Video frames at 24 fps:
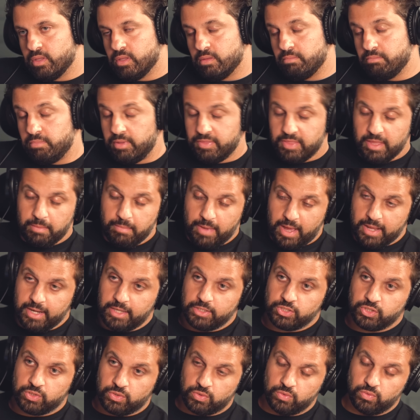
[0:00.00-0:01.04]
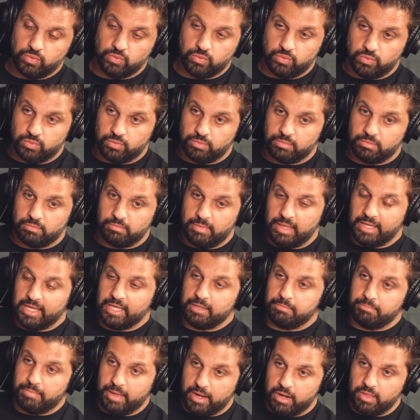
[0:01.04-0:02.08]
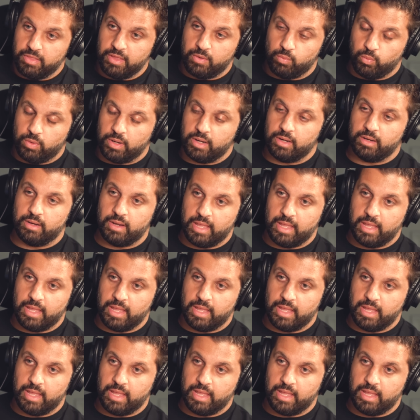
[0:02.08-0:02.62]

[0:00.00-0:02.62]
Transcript: But they managed to make it better than one